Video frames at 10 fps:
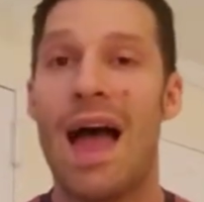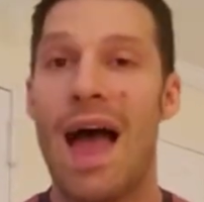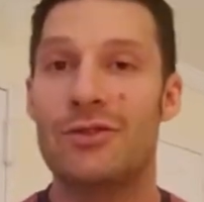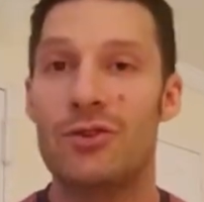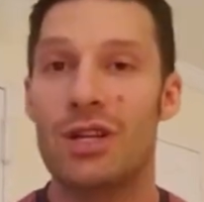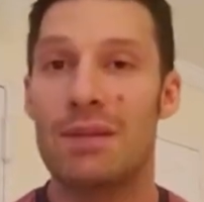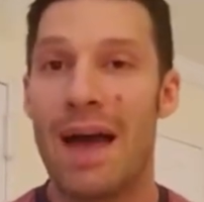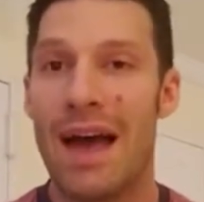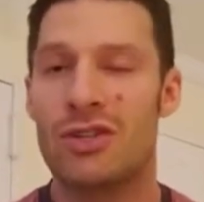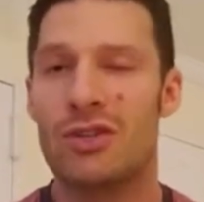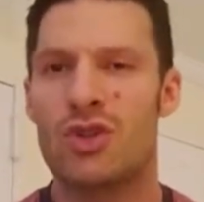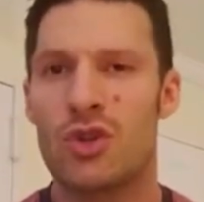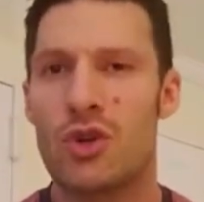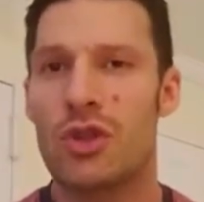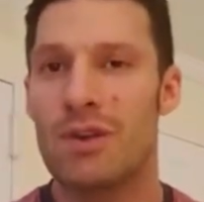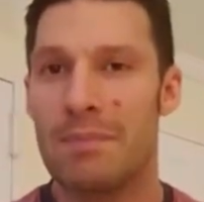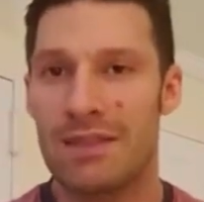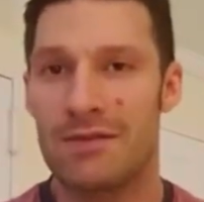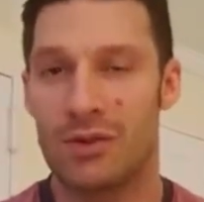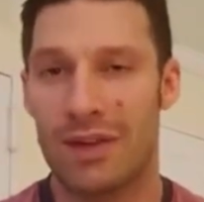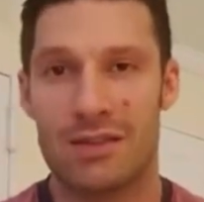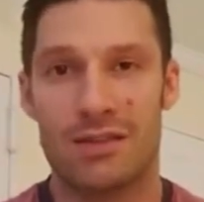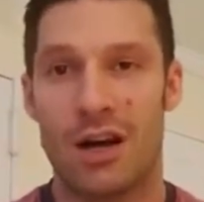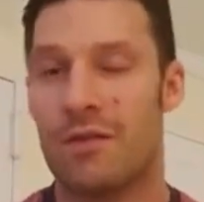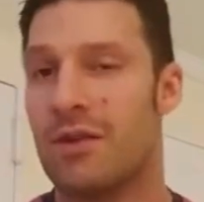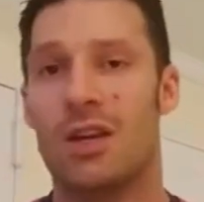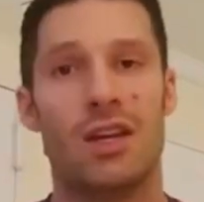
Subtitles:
As you can imagine, 2 to 3 minutes of doing that stuff,